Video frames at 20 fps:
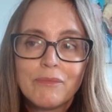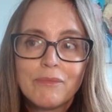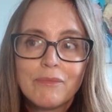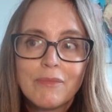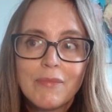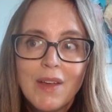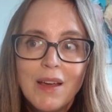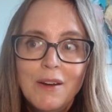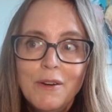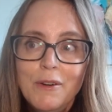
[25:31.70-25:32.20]

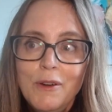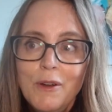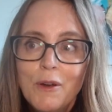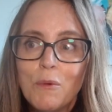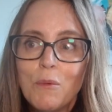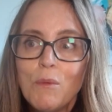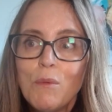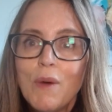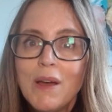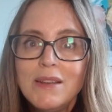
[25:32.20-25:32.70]
I don't know,
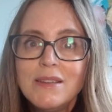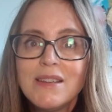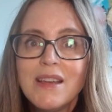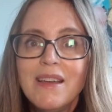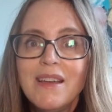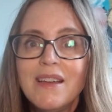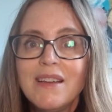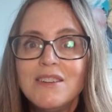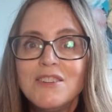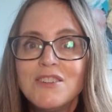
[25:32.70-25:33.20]
one
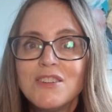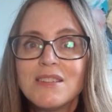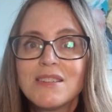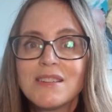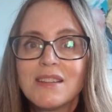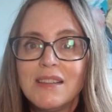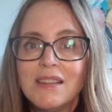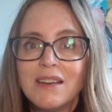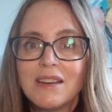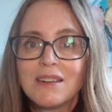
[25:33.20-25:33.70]
day it
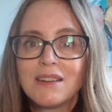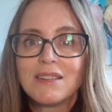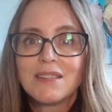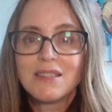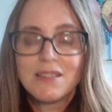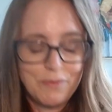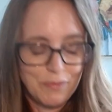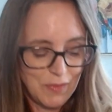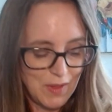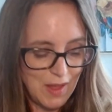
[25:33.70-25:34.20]
just
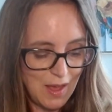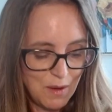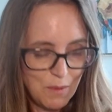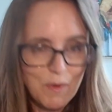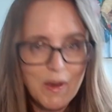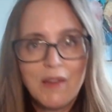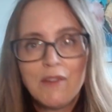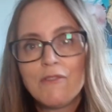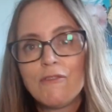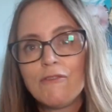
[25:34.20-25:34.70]
clicked. I
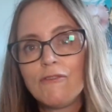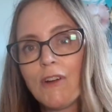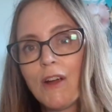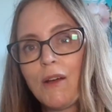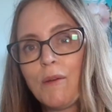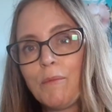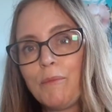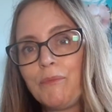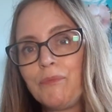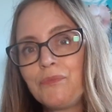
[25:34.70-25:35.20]
went
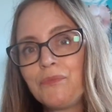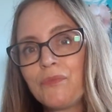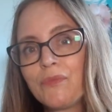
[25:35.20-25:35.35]
from